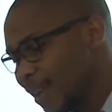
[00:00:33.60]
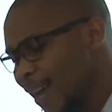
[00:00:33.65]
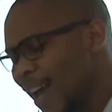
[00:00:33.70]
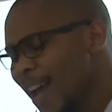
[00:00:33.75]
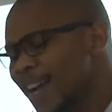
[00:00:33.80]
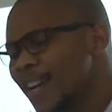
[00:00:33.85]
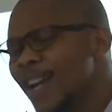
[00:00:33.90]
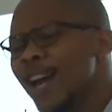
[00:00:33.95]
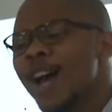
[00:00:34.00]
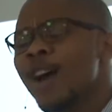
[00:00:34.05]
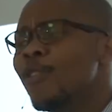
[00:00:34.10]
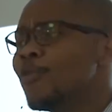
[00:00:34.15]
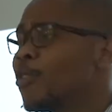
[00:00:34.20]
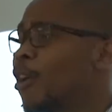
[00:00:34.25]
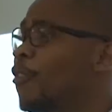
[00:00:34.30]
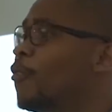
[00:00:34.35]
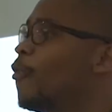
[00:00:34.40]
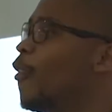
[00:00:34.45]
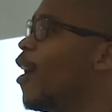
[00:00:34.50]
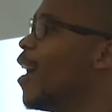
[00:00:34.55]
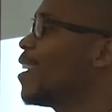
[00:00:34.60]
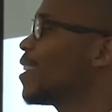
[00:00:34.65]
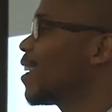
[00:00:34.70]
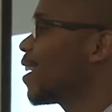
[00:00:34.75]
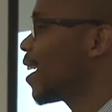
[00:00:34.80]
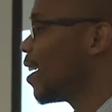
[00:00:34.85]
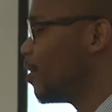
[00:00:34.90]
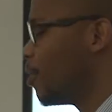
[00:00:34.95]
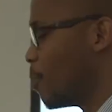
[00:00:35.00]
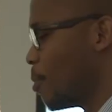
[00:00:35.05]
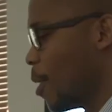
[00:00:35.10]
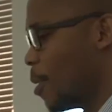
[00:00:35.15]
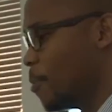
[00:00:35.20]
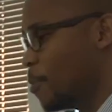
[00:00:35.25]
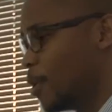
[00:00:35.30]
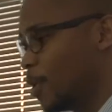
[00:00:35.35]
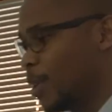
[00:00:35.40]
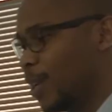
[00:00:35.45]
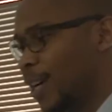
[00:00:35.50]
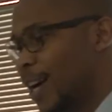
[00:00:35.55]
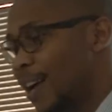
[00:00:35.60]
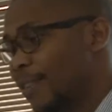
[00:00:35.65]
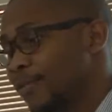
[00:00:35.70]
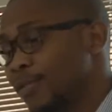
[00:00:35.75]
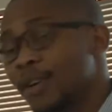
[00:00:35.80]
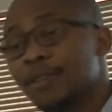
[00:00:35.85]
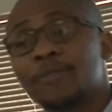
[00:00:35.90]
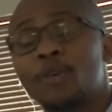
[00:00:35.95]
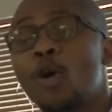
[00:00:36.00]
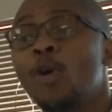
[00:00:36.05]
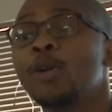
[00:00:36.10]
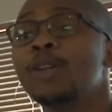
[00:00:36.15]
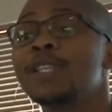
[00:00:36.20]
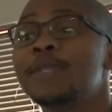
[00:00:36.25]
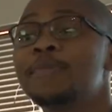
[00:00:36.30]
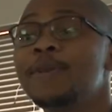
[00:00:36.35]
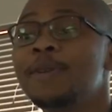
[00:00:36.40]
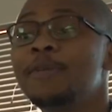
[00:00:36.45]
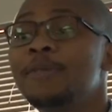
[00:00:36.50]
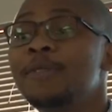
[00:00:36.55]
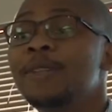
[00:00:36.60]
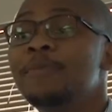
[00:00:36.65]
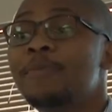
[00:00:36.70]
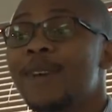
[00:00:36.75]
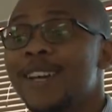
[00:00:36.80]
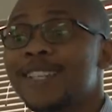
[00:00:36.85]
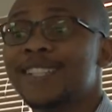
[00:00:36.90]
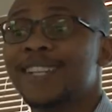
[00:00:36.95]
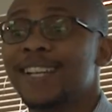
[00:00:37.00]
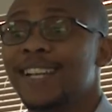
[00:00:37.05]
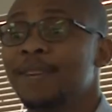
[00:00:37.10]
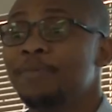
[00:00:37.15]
And from far as I can remember, I've always been passionate